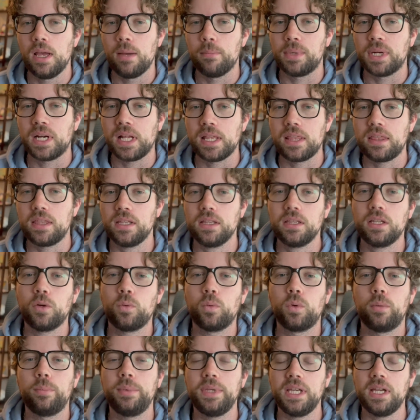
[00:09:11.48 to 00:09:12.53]
But I think there
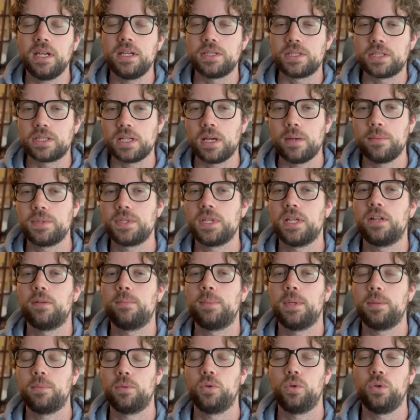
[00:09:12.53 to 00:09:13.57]
will be a subset of
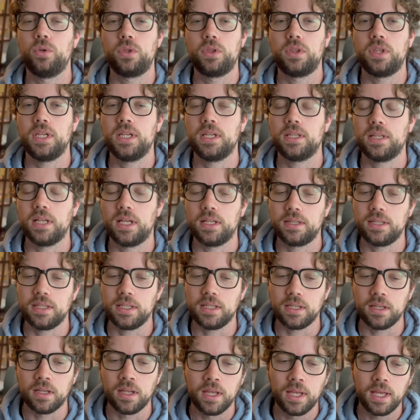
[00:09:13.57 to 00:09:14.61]
people who think that
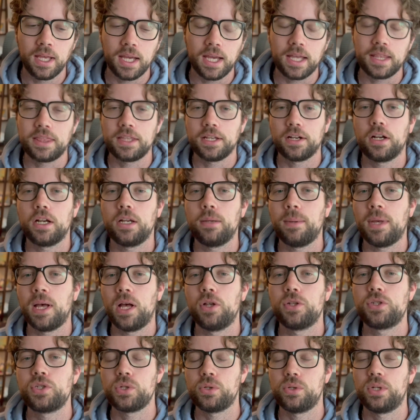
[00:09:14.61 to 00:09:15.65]
the Ethereum
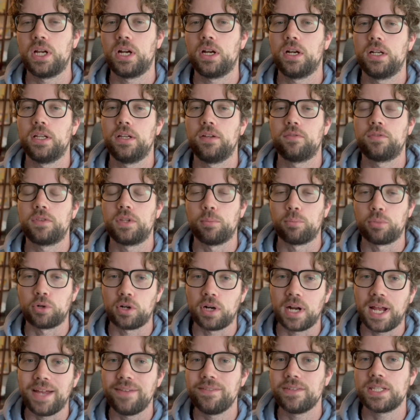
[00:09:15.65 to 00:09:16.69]
L2 narrative, the
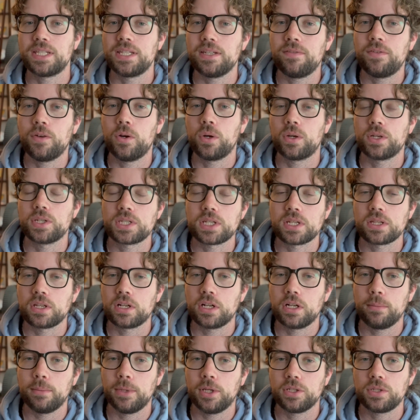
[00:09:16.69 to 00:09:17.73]
privacy-focused
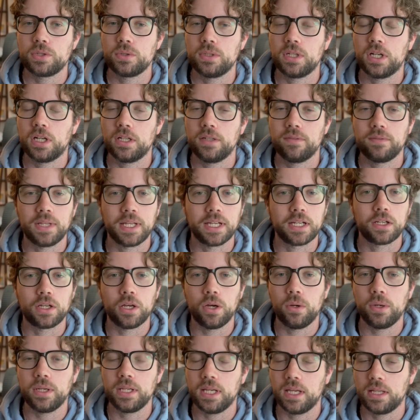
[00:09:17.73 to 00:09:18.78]
Ethereum L2 narrative, like
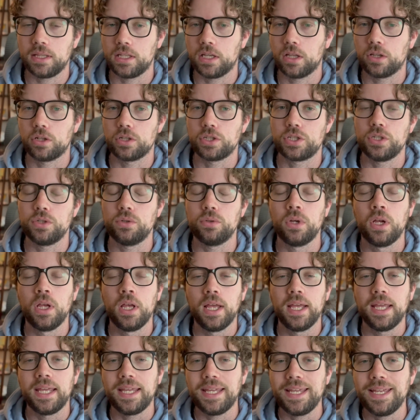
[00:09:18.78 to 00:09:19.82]
COTI and the other two,
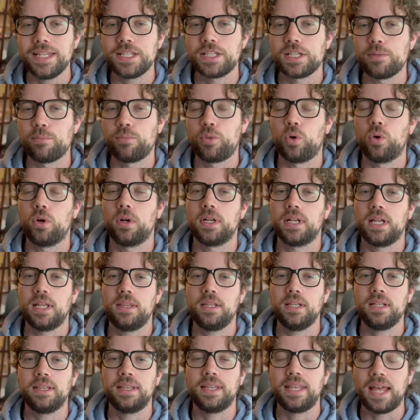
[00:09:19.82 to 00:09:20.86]
is important. I
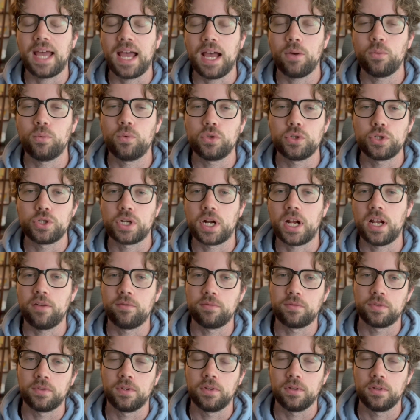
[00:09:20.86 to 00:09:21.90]
think that will drive